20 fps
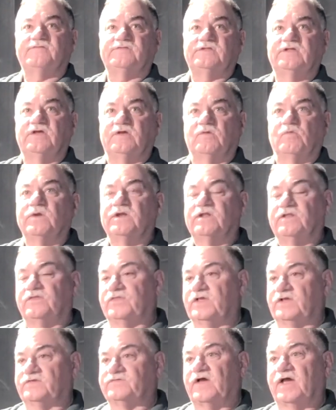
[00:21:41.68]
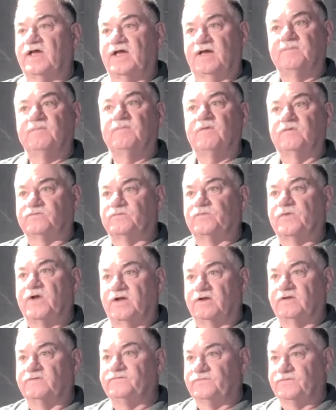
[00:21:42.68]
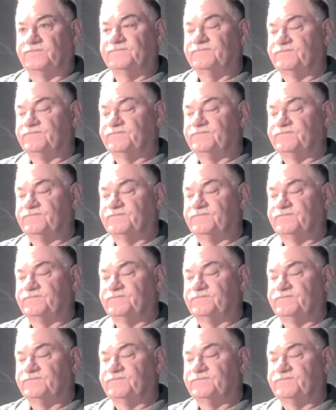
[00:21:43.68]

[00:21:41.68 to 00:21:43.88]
to tell you, one of the things I am most proud of,